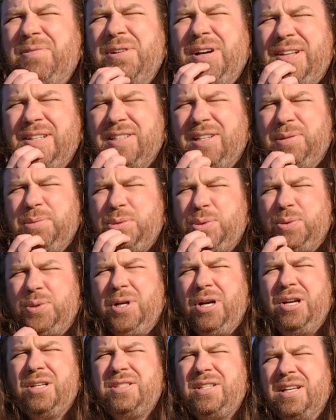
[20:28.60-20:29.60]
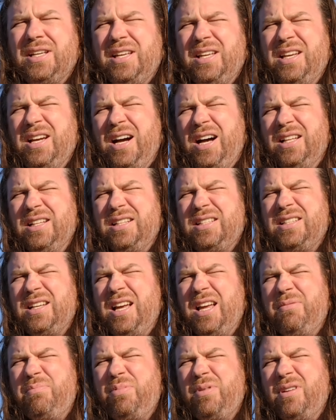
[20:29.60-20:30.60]
worst comes to worst, I can cut the
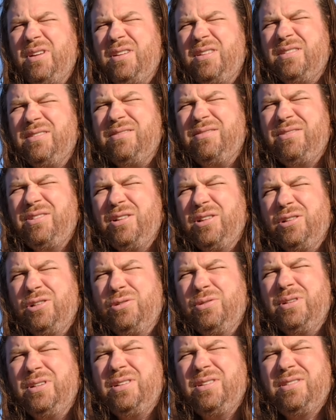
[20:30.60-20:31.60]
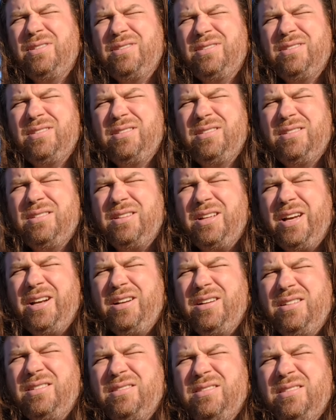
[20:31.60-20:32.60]
tape and glue it
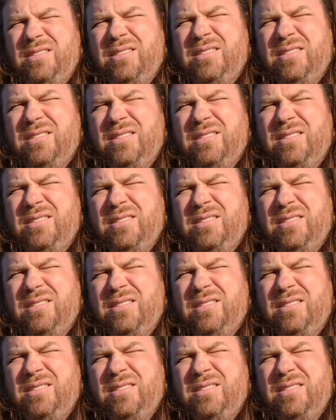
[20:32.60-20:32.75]
later.